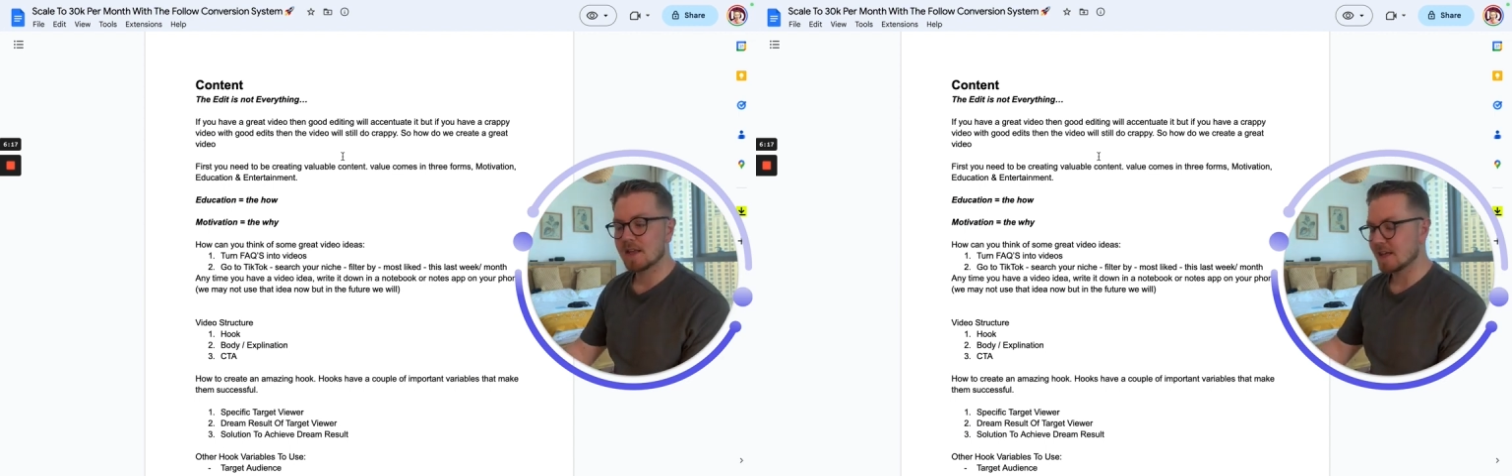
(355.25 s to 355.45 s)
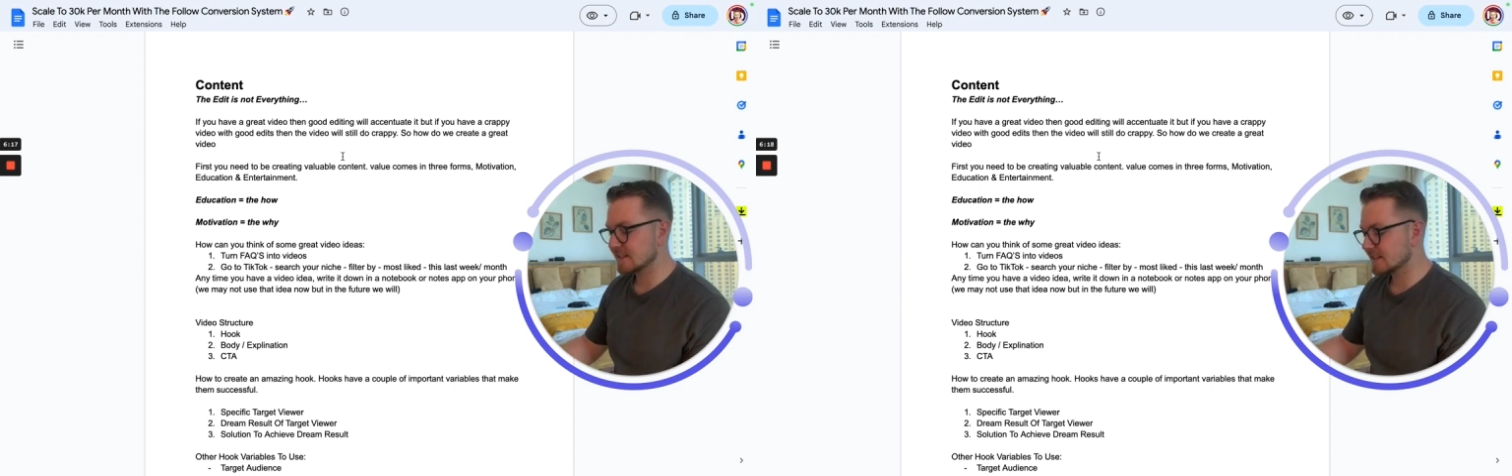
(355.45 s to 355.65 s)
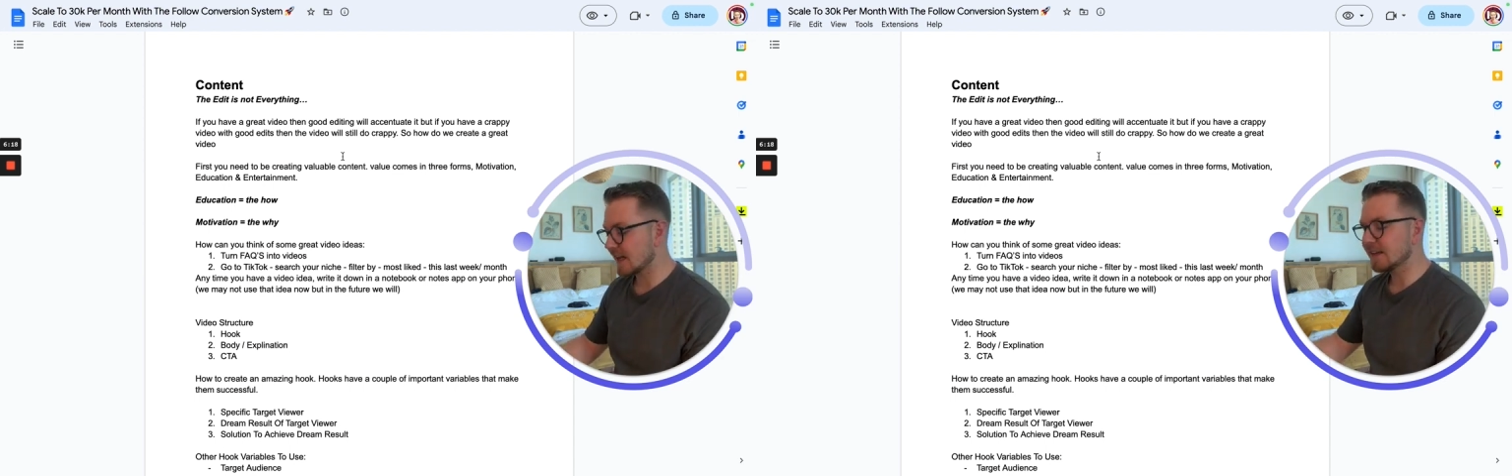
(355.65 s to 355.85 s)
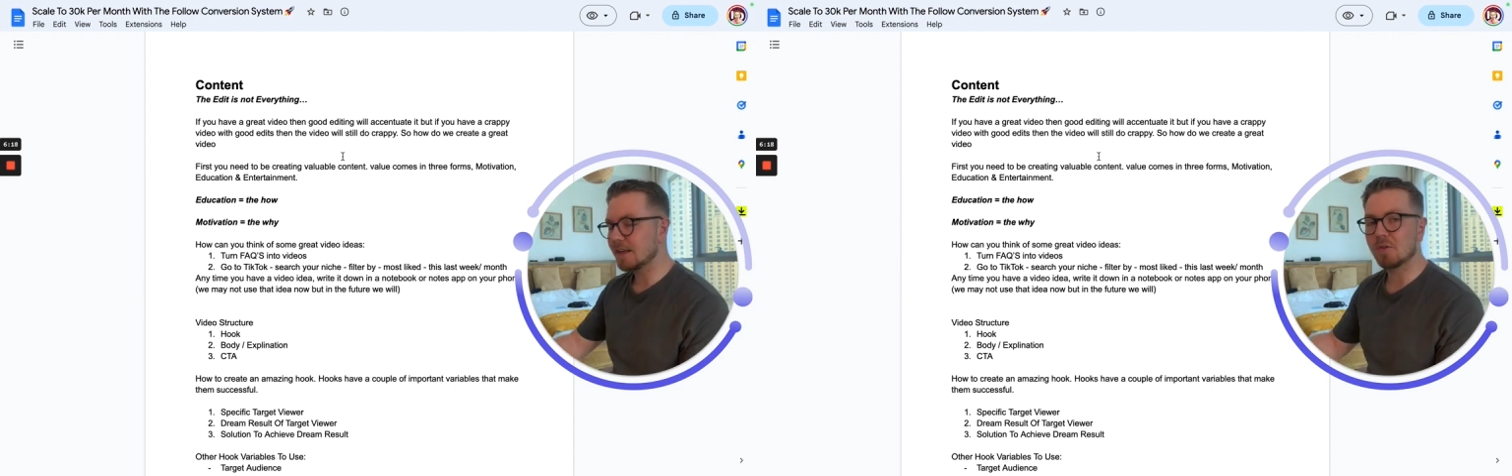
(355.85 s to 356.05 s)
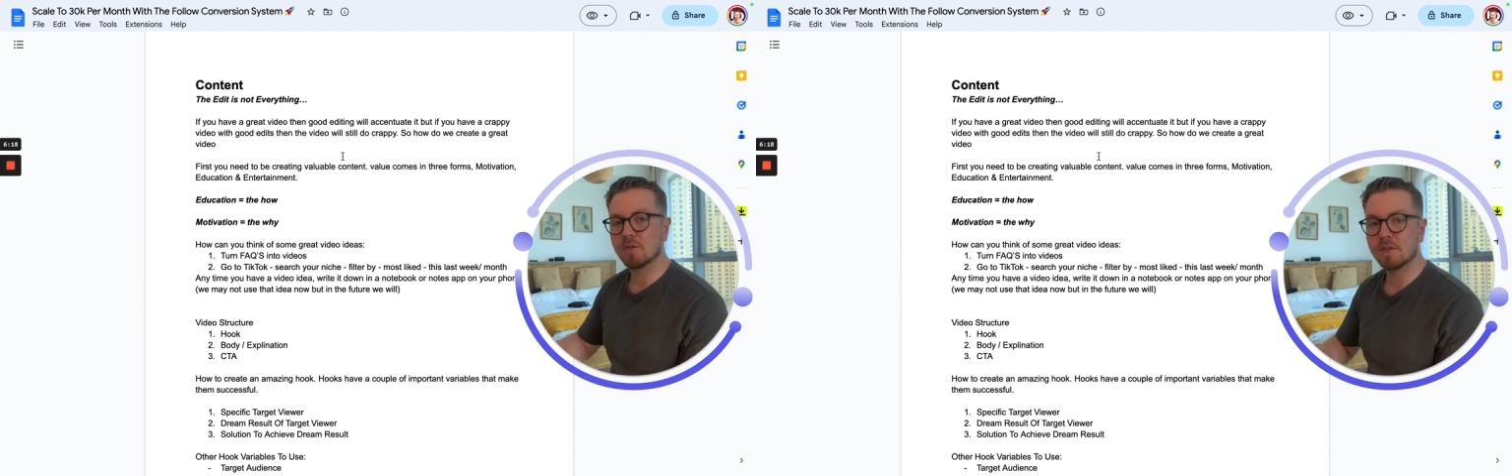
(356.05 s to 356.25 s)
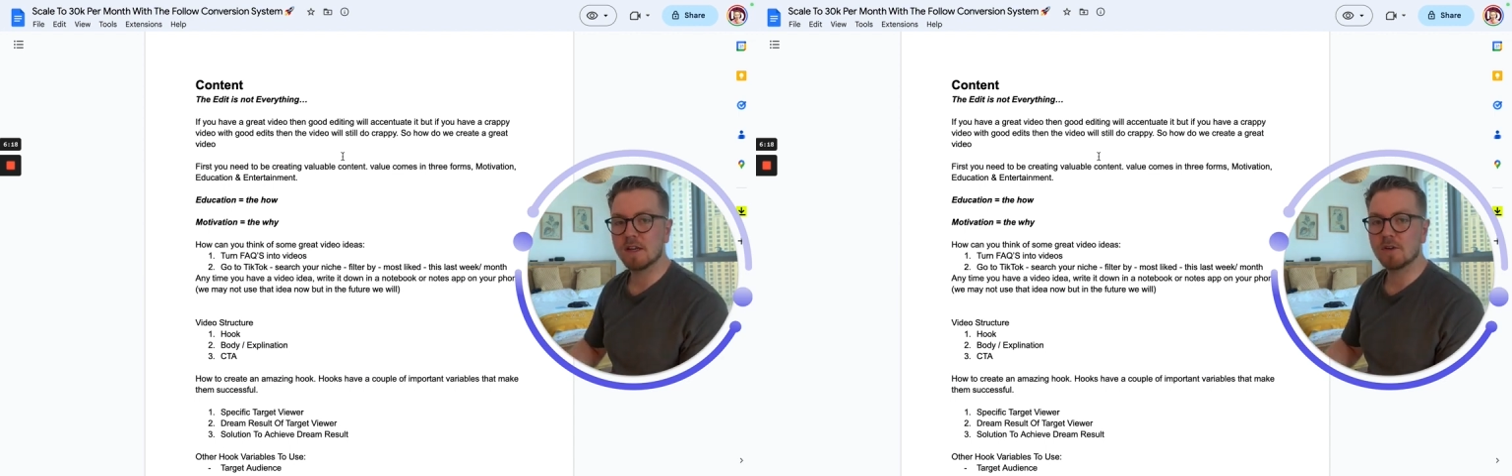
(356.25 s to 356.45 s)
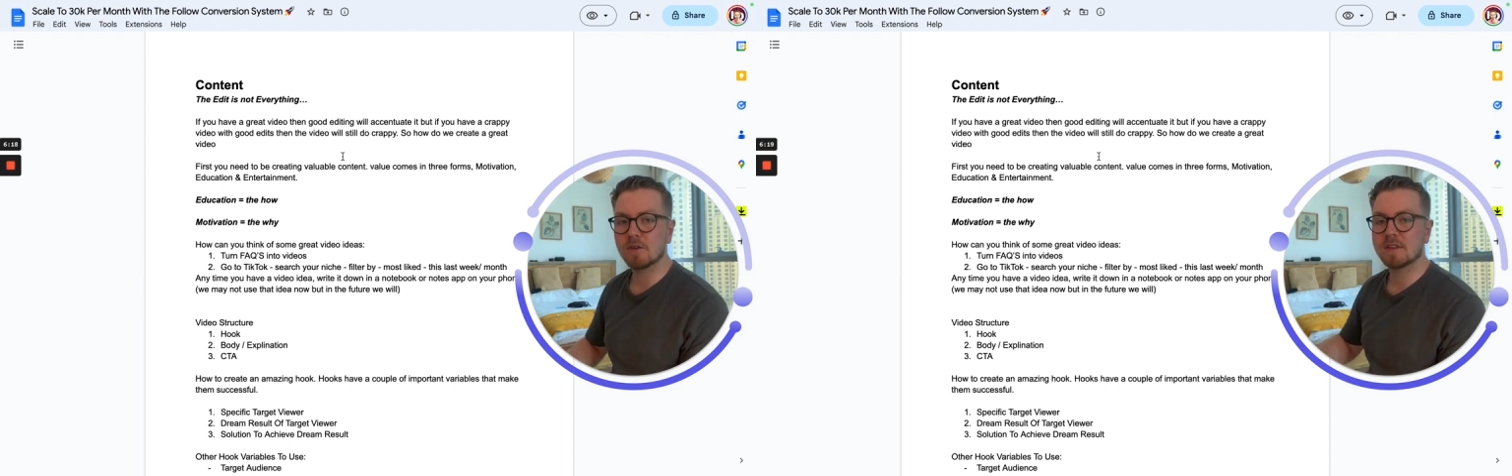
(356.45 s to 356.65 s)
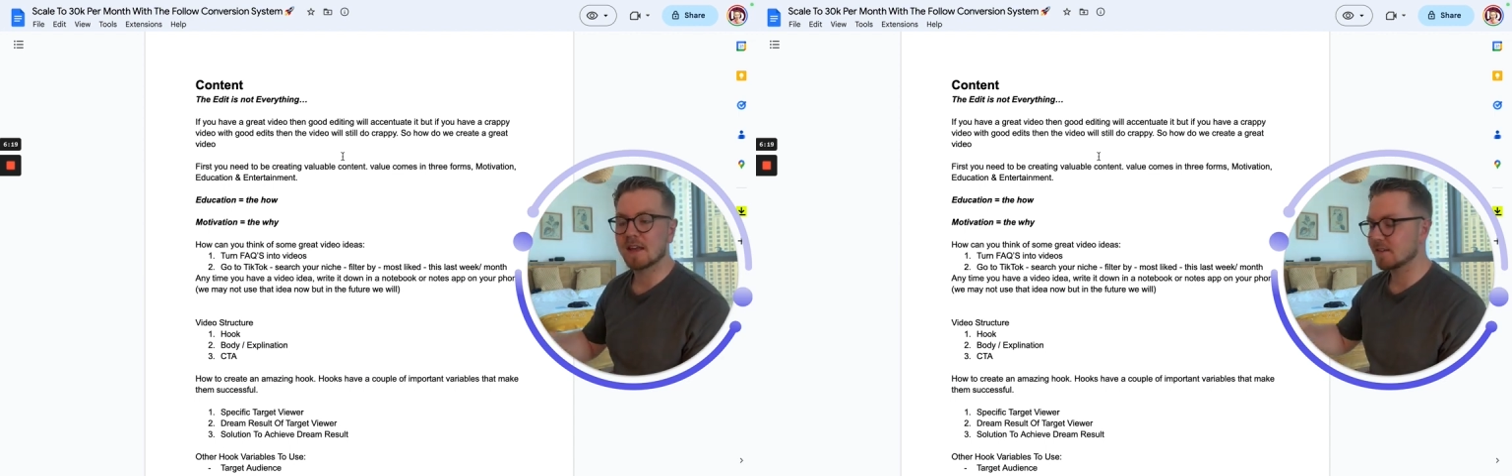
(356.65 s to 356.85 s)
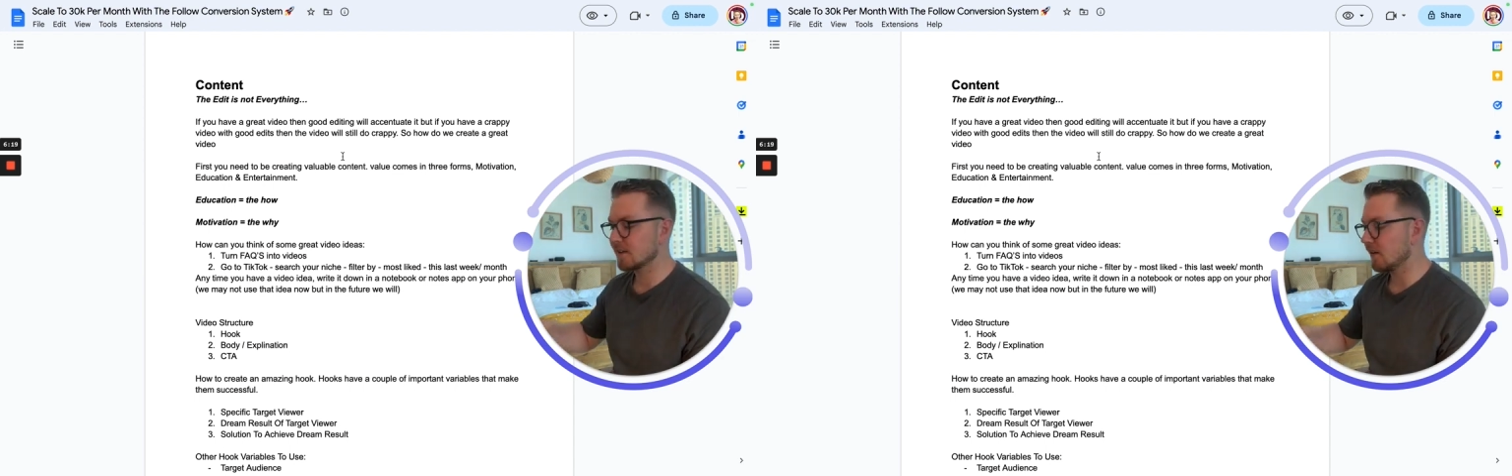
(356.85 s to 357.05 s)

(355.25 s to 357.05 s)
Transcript: A standalone video that